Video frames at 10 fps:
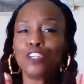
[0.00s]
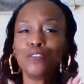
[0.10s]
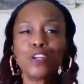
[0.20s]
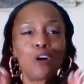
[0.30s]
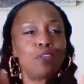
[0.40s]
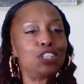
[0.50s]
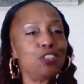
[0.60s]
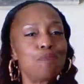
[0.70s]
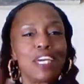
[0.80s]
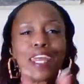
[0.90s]
You know what
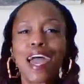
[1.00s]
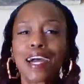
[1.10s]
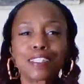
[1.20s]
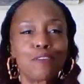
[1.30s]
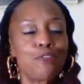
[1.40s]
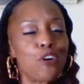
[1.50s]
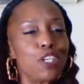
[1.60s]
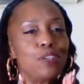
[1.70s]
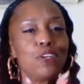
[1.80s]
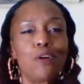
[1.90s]
you've been asking
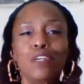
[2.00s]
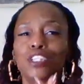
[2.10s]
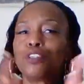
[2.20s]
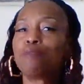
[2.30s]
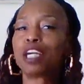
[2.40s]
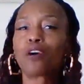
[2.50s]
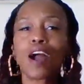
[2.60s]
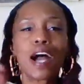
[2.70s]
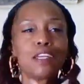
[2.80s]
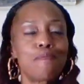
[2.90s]
for. You know what you've been
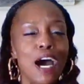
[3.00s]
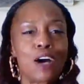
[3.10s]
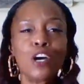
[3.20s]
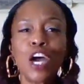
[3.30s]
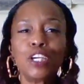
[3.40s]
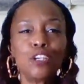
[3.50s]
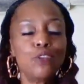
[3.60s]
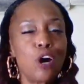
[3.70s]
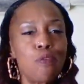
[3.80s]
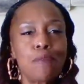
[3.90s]
crying about.
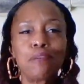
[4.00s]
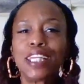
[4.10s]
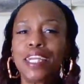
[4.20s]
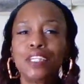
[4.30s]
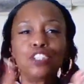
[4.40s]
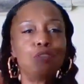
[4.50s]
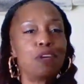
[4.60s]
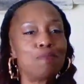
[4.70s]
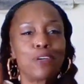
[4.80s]
You know what pleas you've been